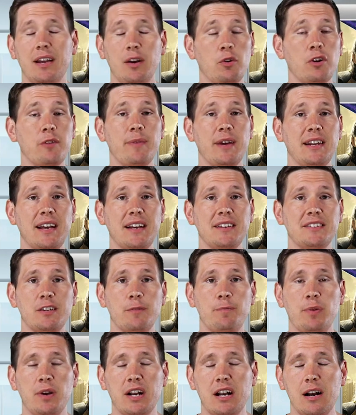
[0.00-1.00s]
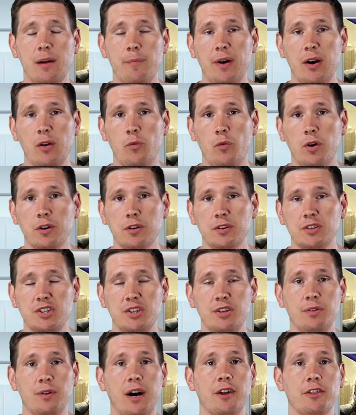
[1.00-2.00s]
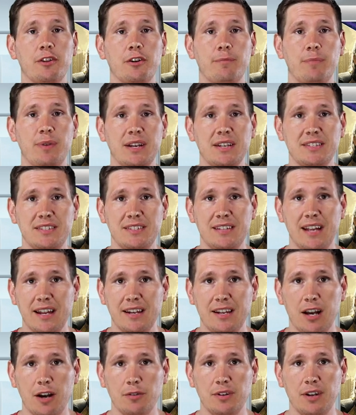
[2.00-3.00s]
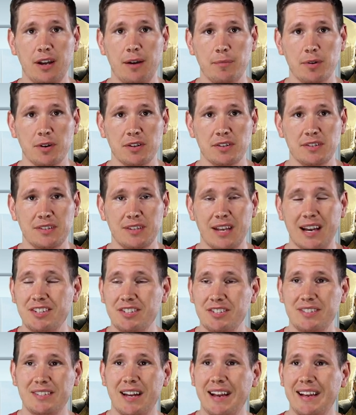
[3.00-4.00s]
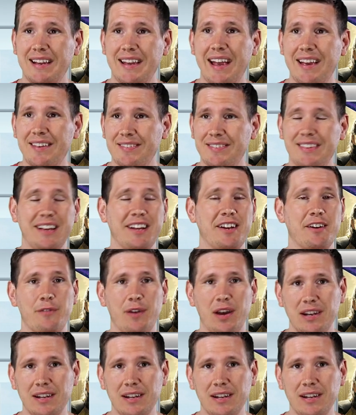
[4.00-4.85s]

It would have been nice to pick up on one or two other big standout numbers. I just, I can't think of